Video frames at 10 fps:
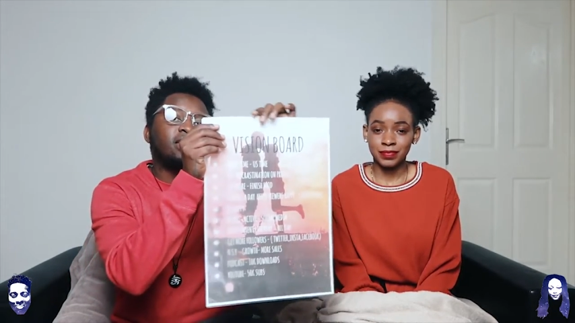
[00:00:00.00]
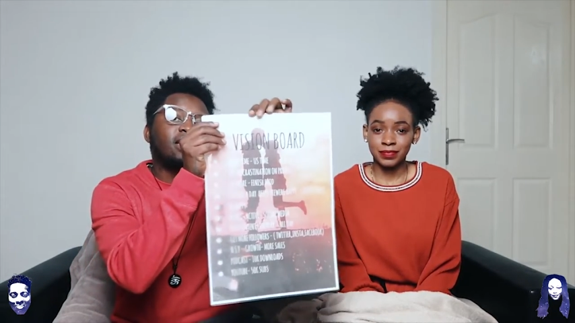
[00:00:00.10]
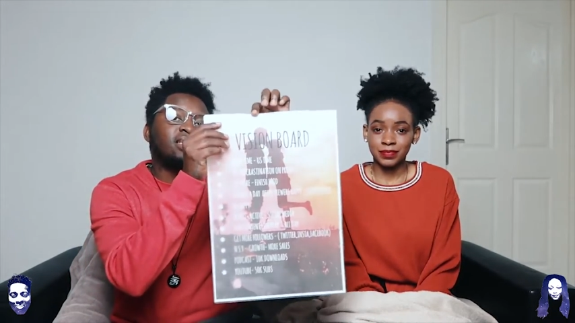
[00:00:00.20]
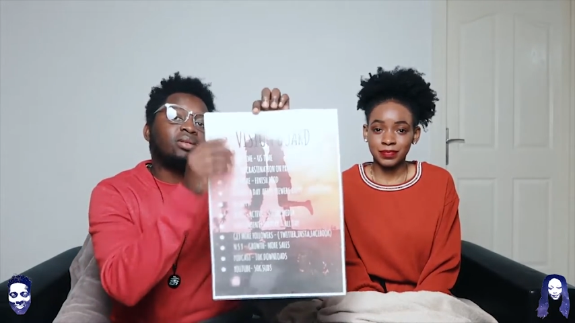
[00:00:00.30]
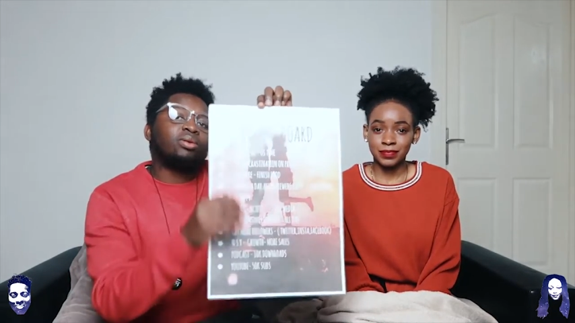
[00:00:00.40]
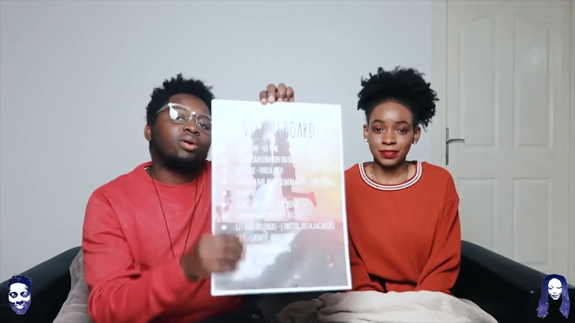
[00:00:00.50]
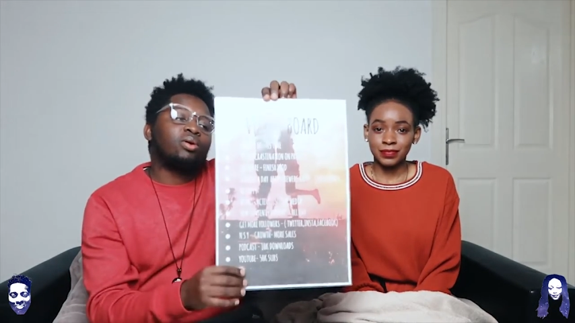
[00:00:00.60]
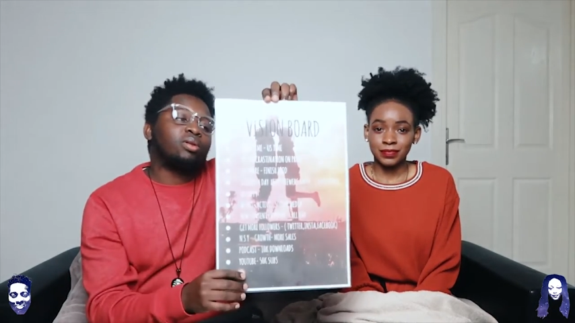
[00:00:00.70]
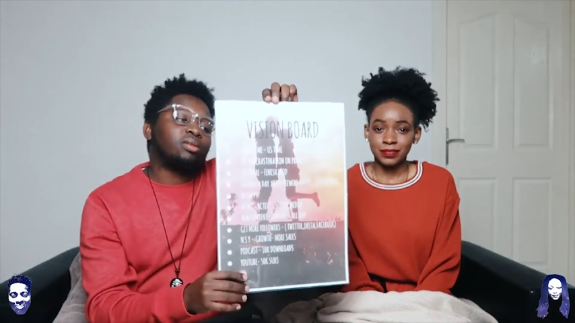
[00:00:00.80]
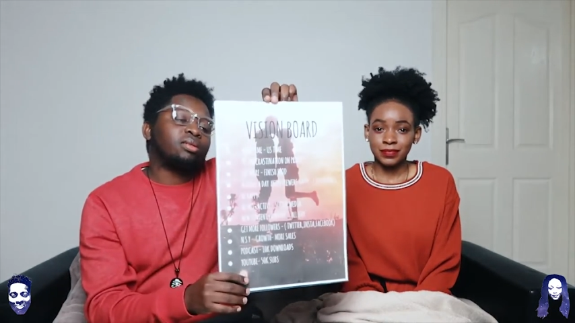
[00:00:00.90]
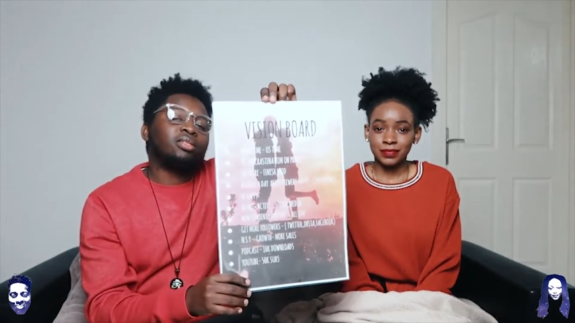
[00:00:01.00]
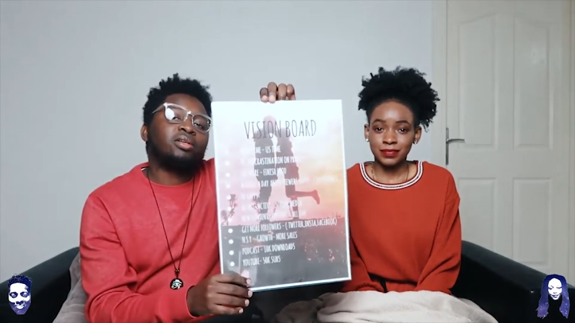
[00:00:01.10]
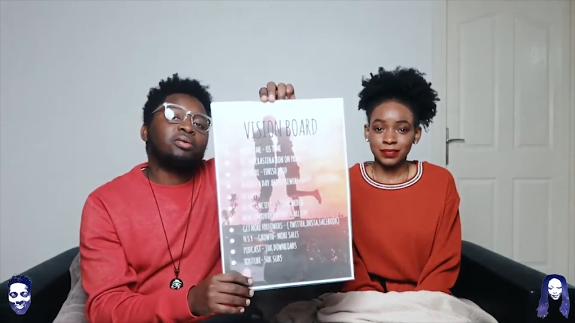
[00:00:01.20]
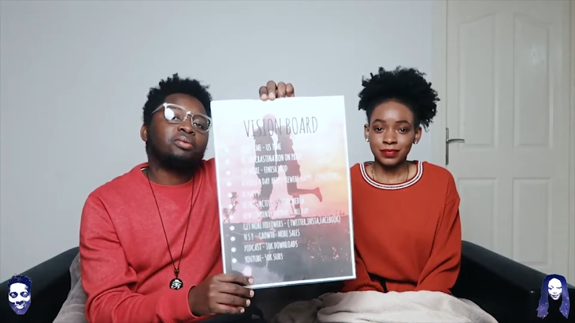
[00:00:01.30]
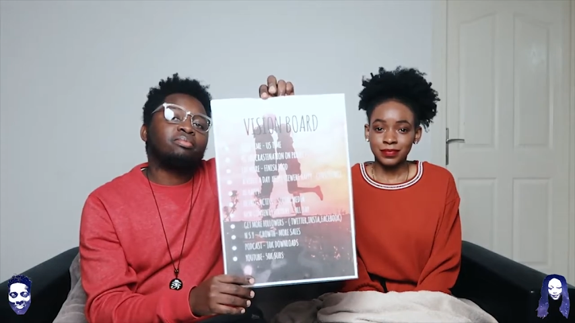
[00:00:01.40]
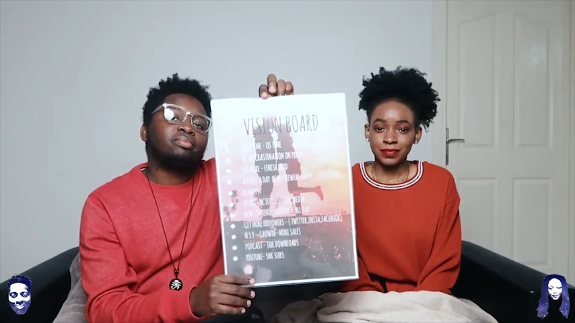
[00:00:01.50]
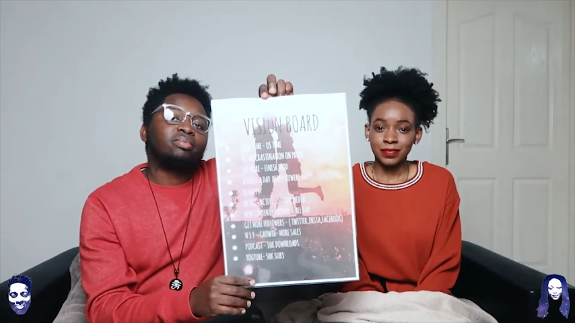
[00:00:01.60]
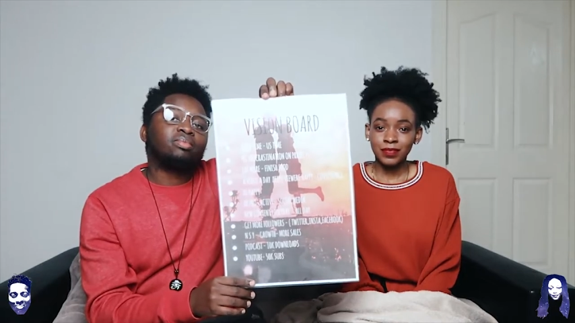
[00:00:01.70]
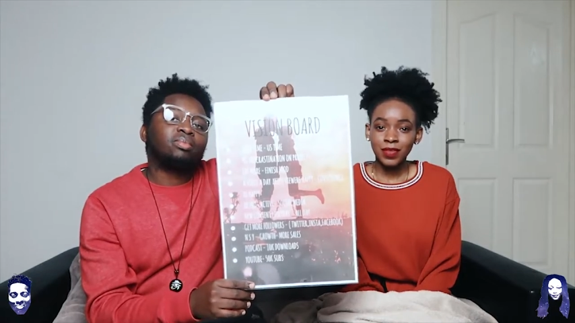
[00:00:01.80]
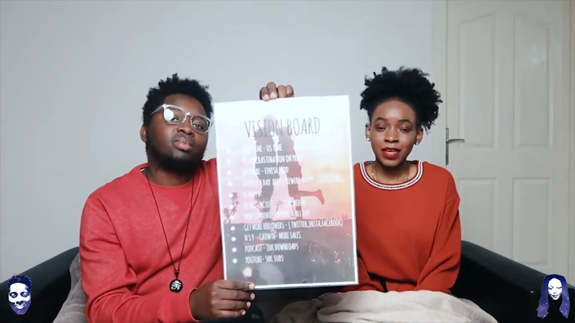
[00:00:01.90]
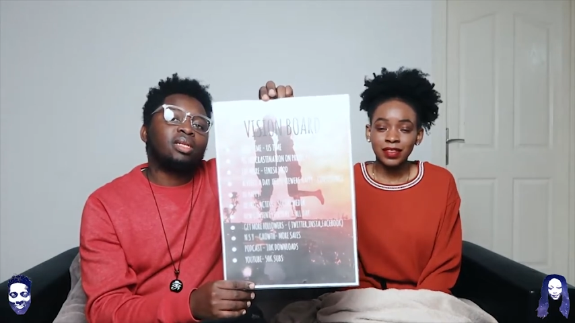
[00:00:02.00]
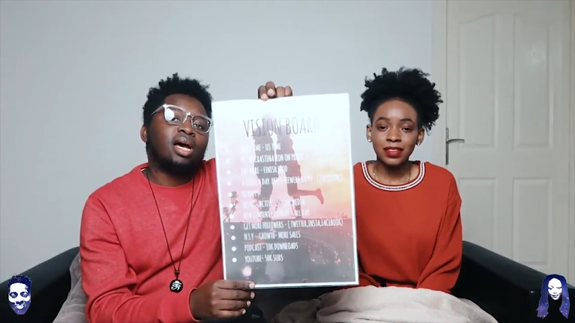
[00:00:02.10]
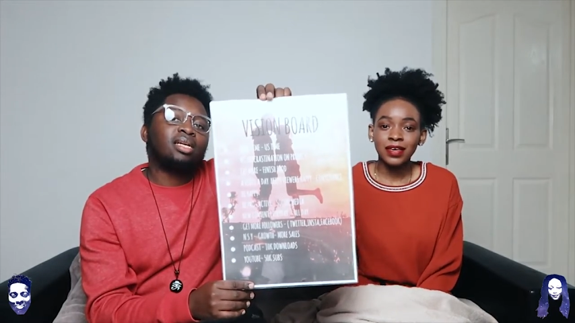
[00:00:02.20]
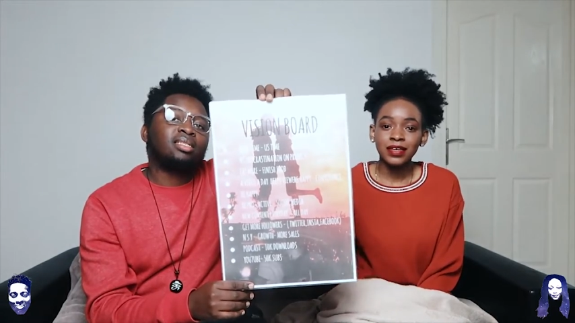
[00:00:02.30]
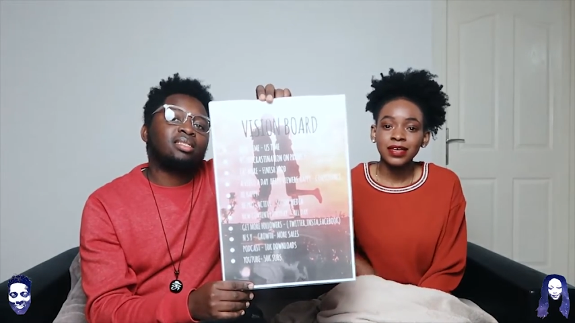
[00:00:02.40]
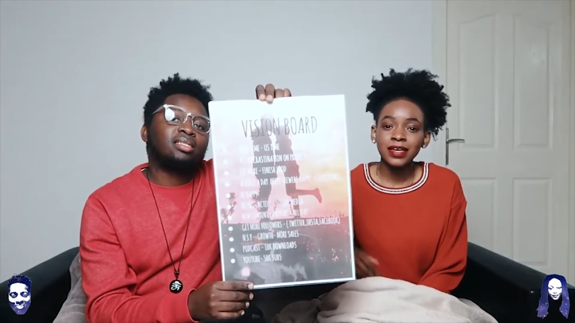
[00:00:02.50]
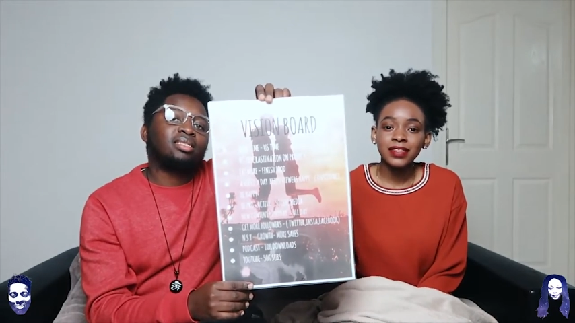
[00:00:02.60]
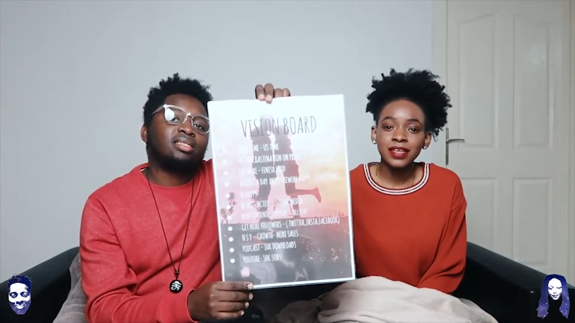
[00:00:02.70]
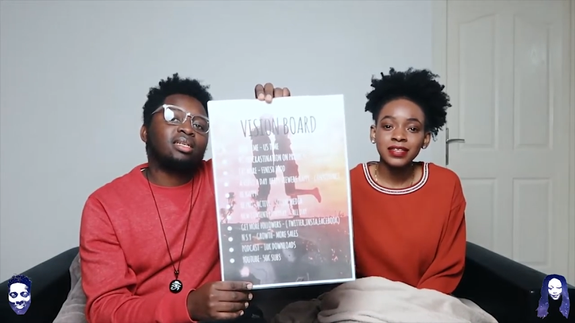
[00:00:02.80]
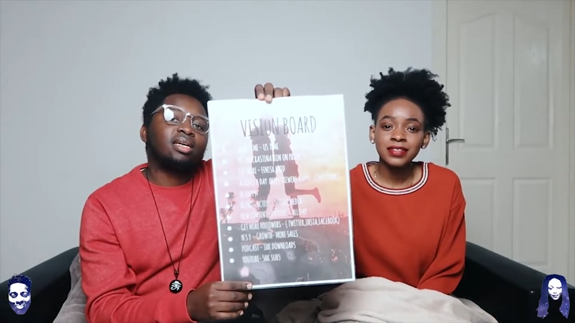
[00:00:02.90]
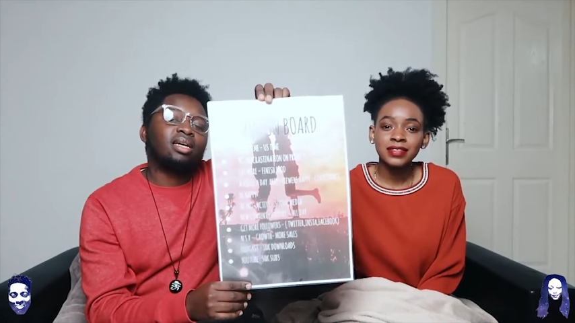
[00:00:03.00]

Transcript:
Speaker 1: it doesn't look all you know nice